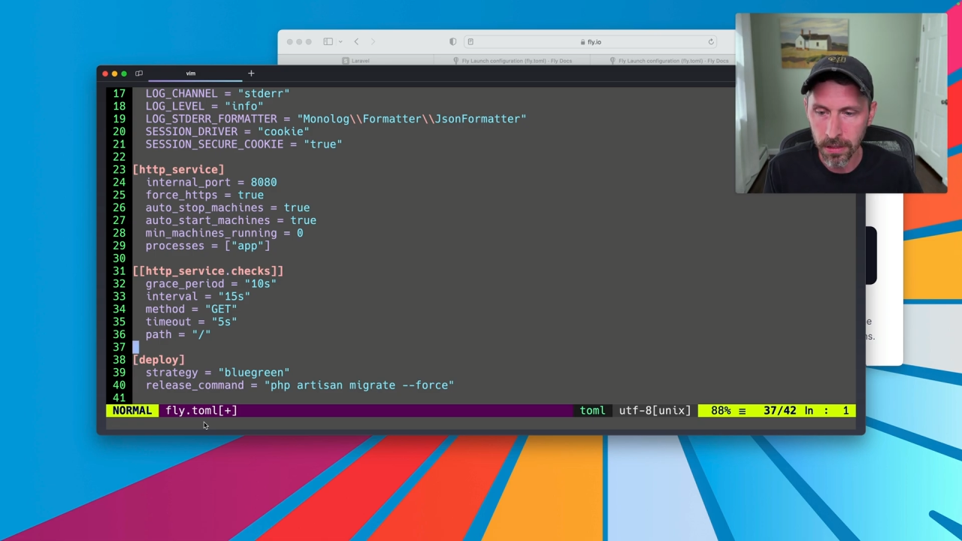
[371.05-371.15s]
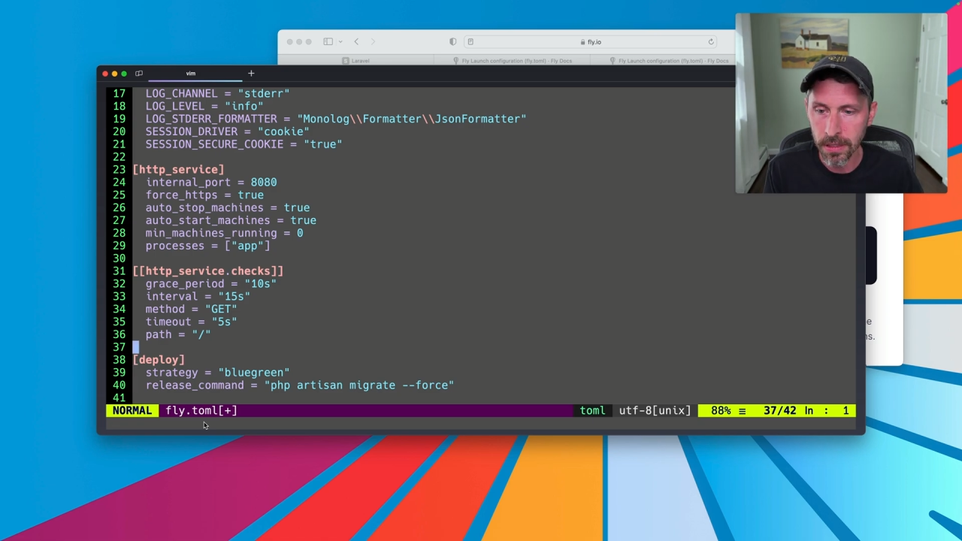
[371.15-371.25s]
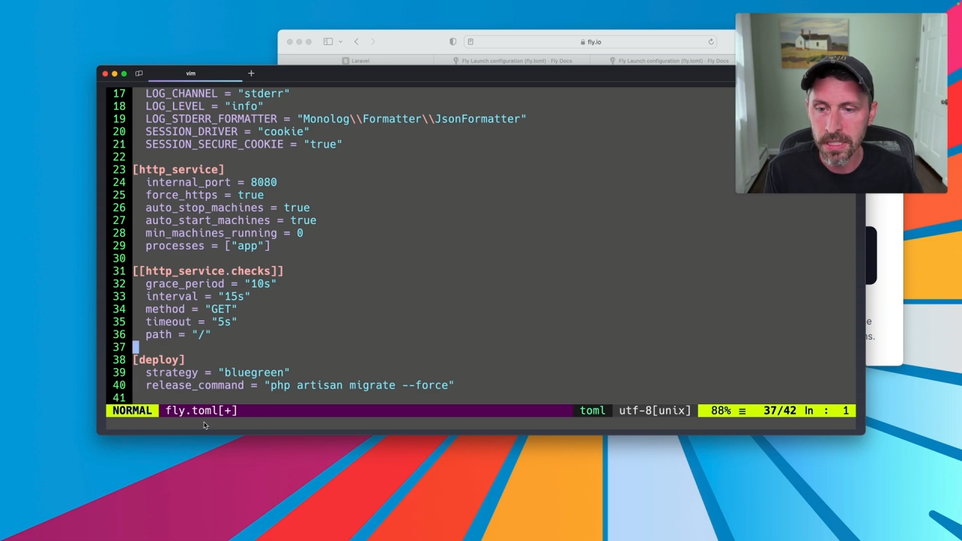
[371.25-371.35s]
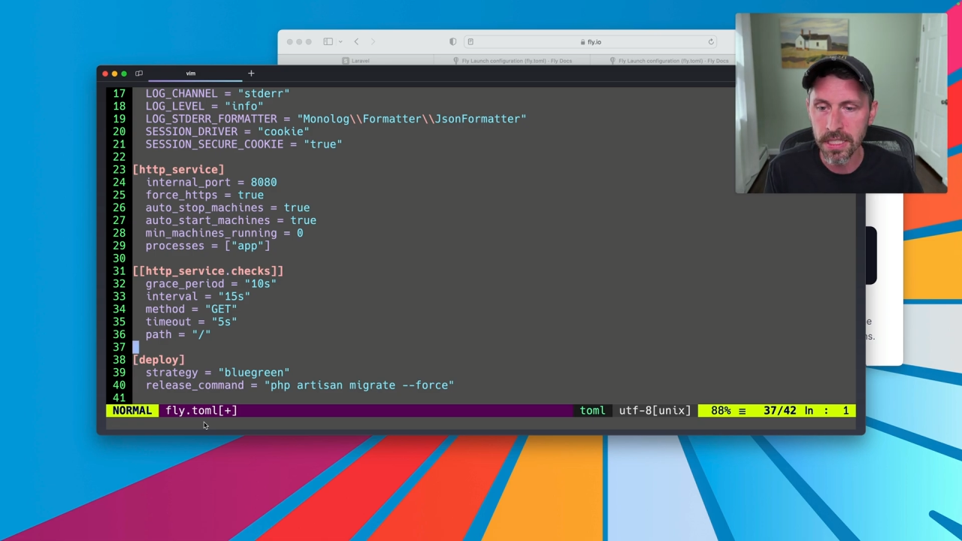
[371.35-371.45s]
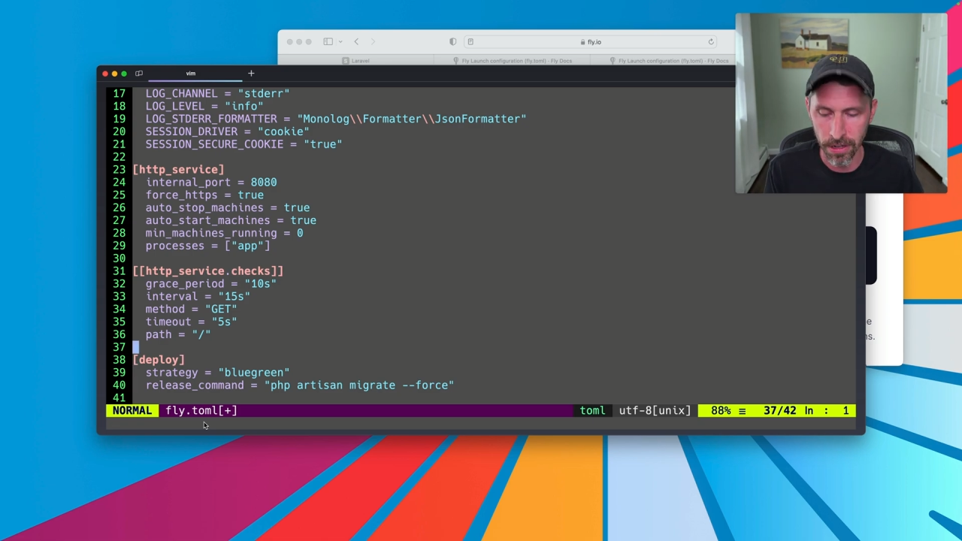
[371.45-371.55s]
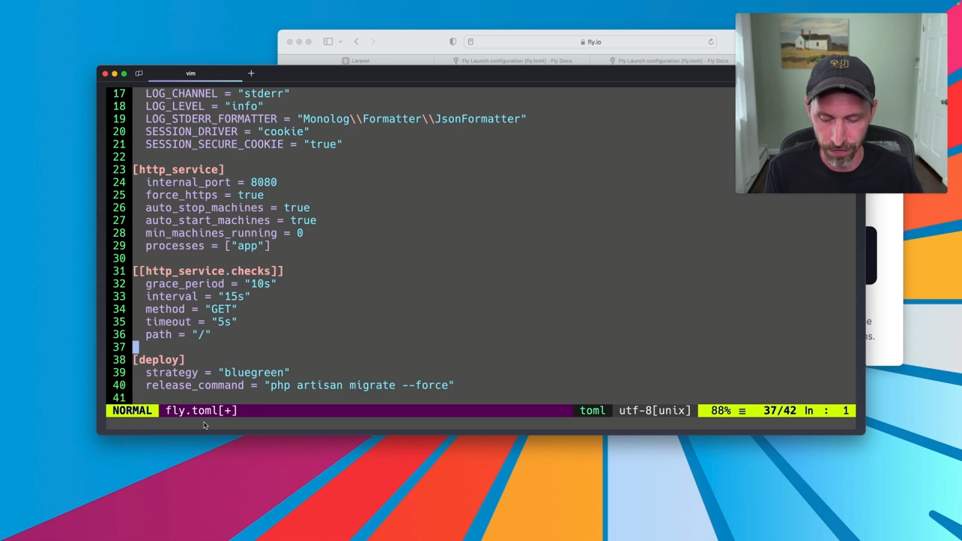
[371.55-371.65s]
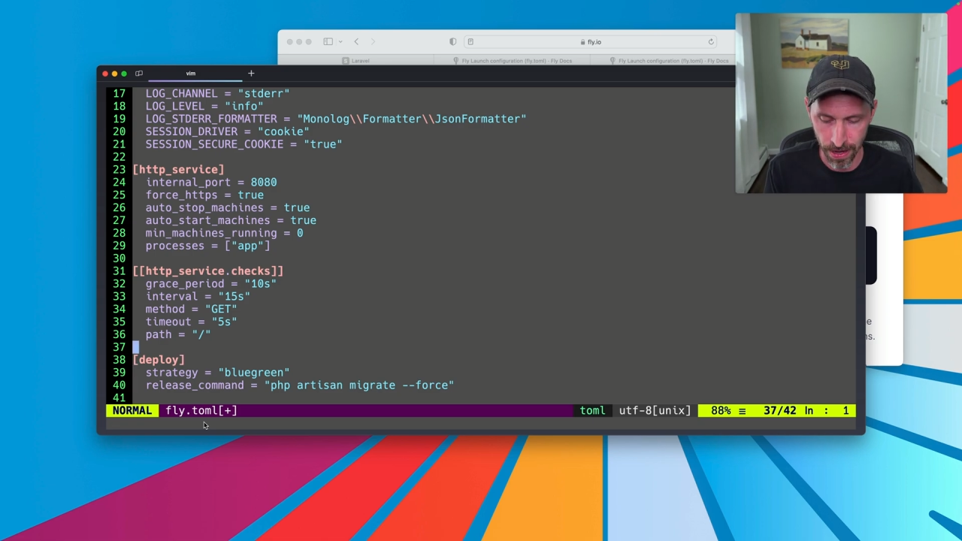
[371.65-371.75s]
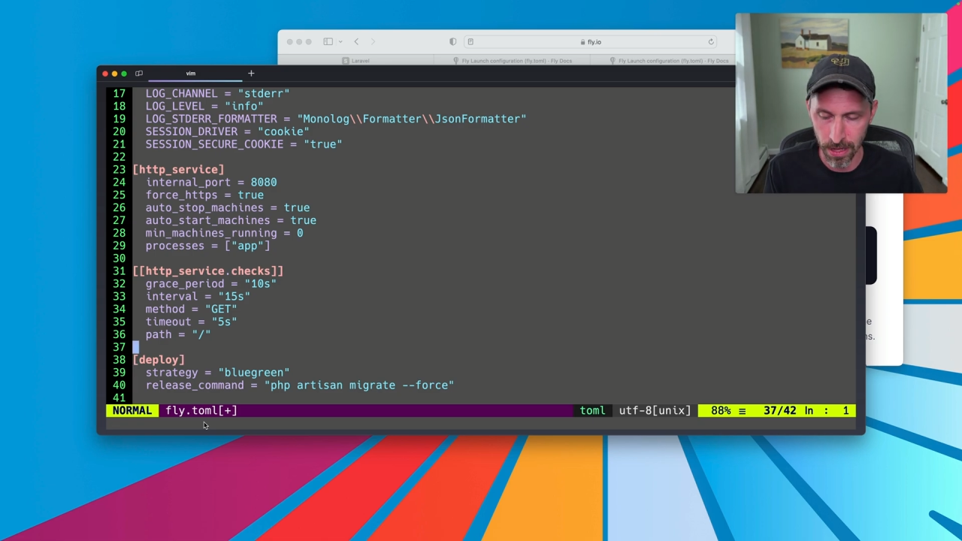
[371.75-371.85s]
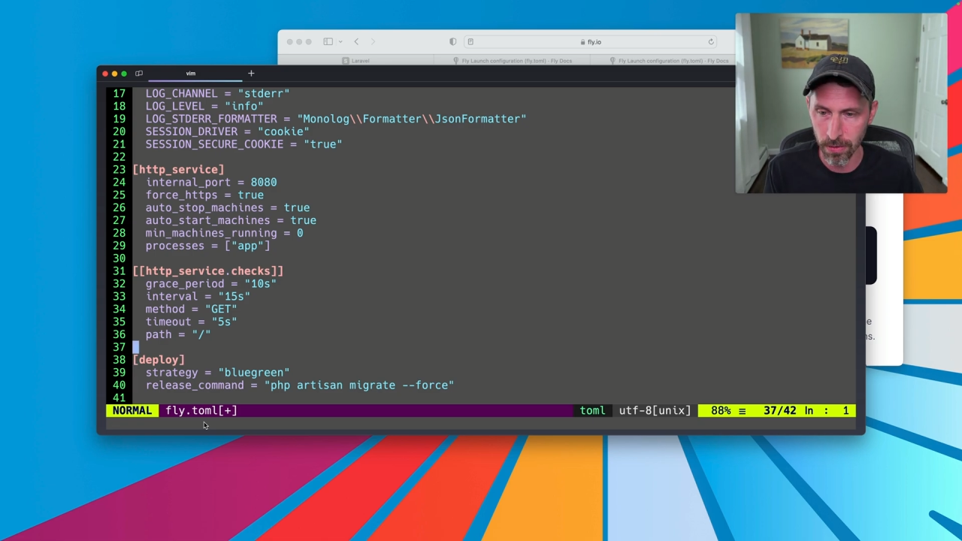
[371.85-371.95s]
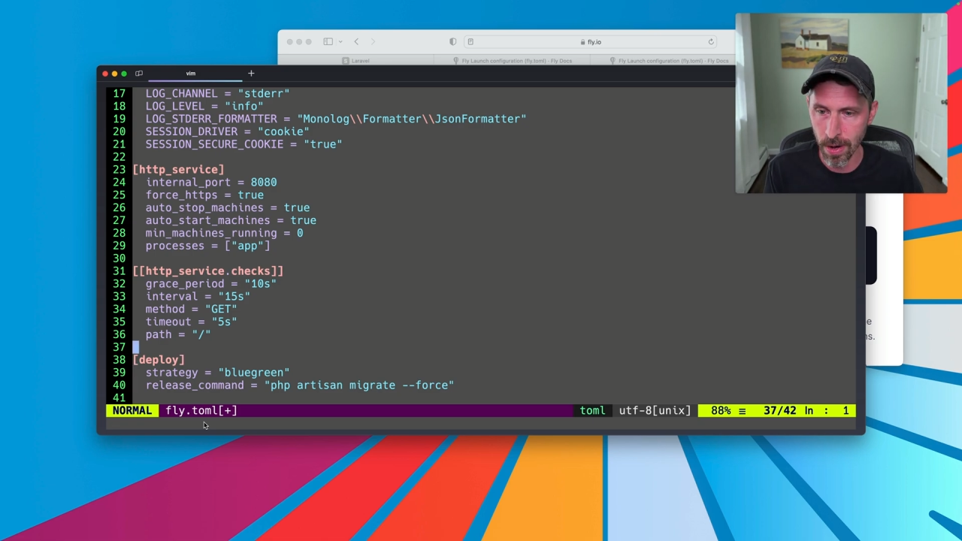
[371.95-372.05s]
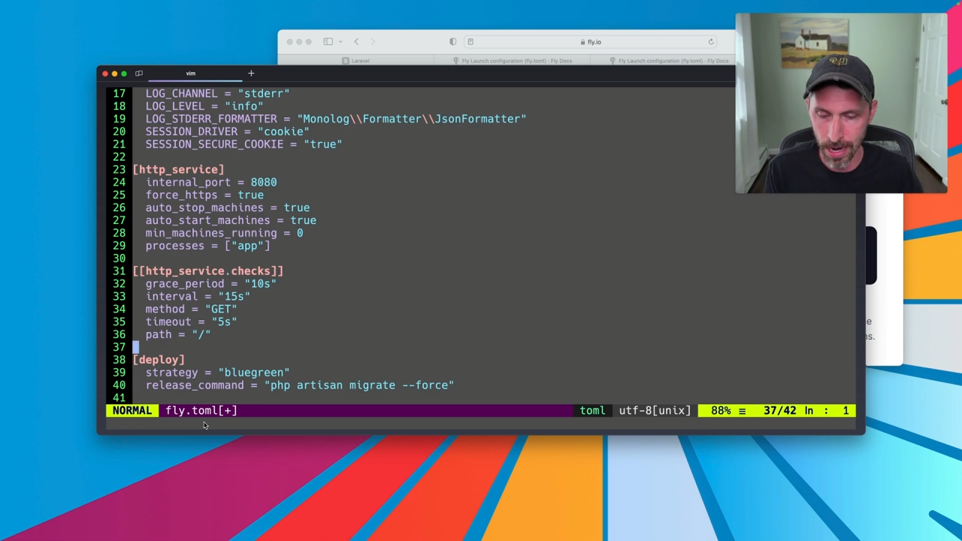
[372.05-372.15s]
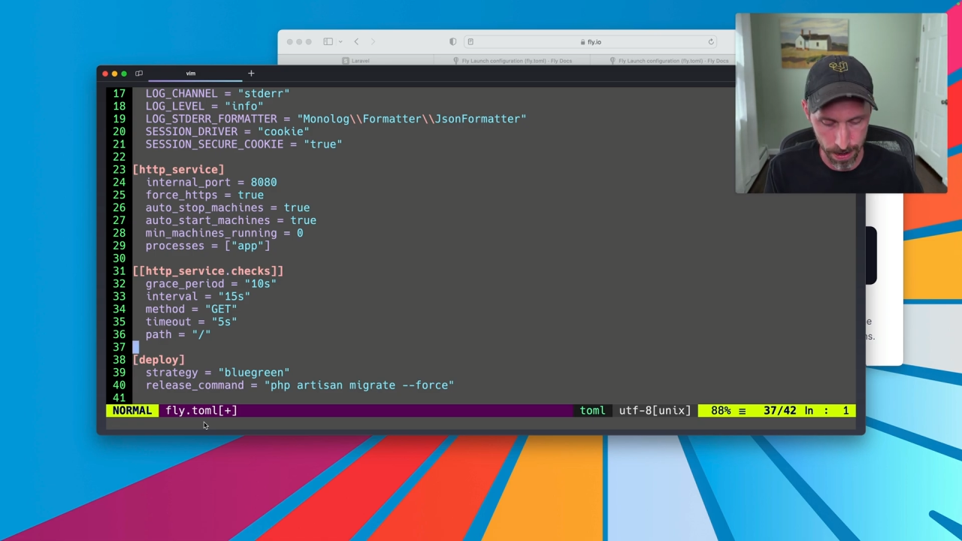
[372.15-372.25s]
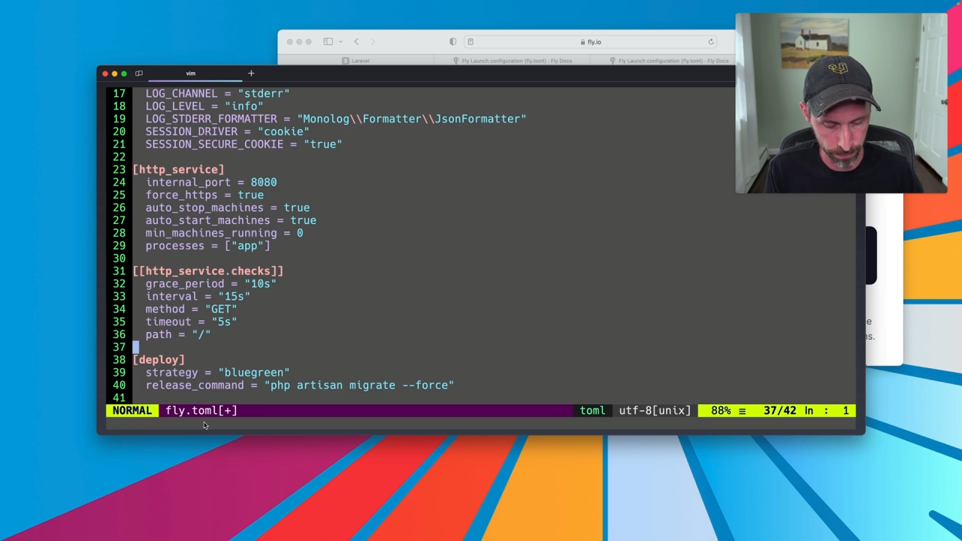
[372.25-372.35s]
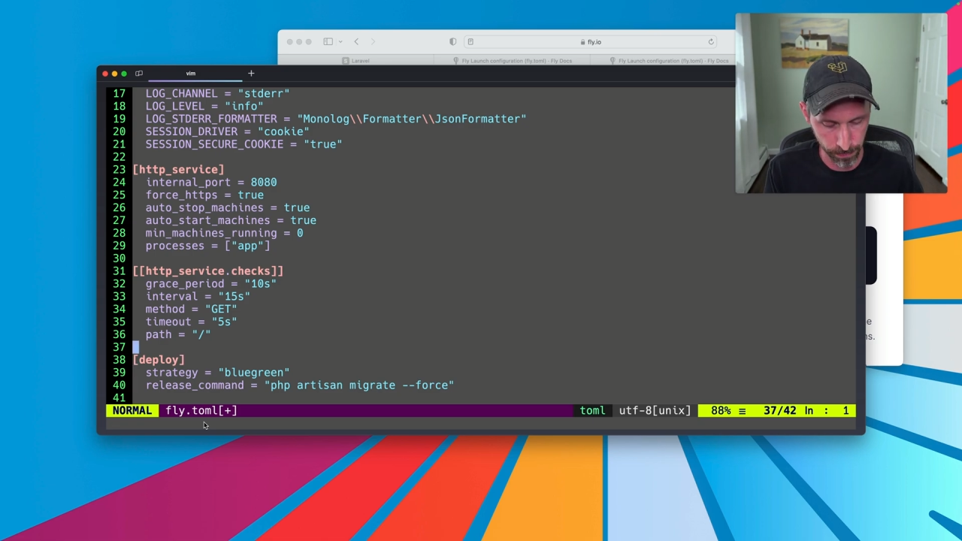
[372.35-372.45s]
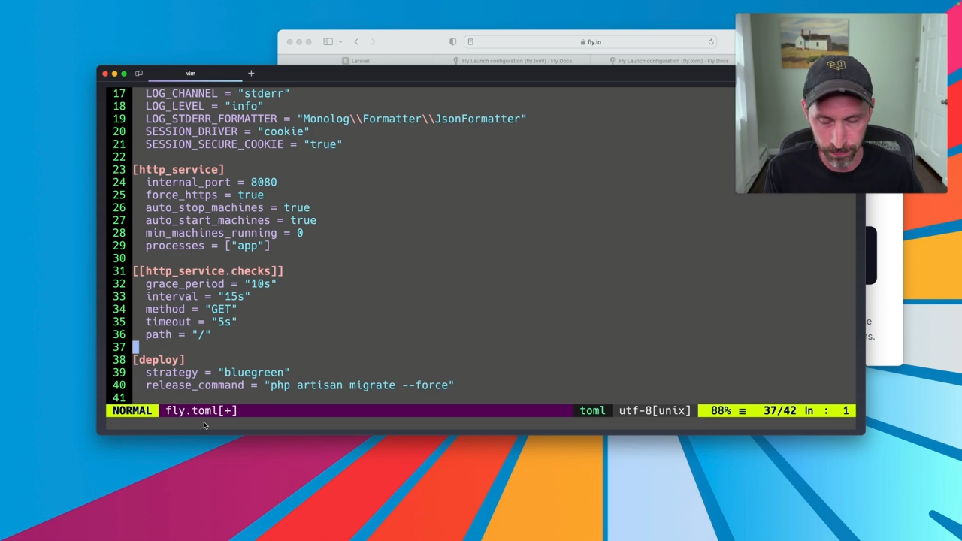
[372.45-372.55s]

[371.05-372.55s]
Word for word: Let's see it fail. Why not?